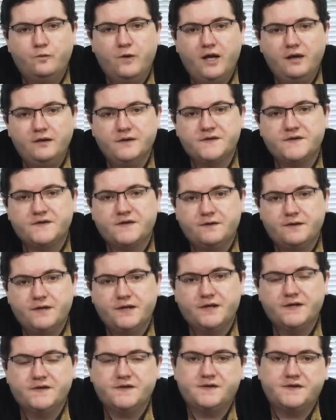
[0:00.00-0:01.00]
While a
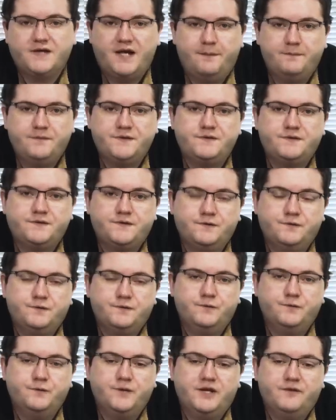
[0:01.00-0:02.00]
serious attempt
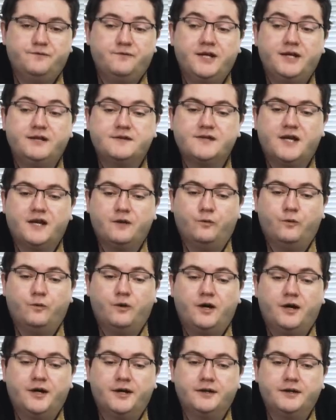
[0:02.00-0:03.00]
to invade
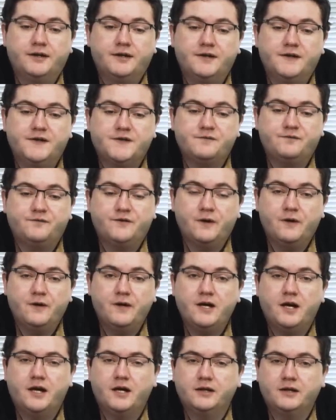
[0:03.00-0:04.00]
Taiwan is
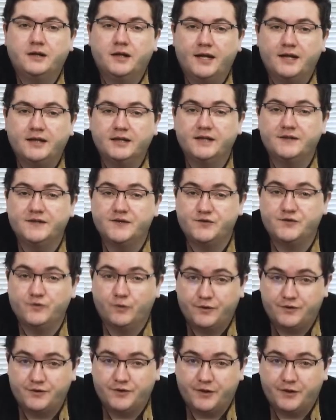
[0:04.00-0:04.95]
very unlikely in the short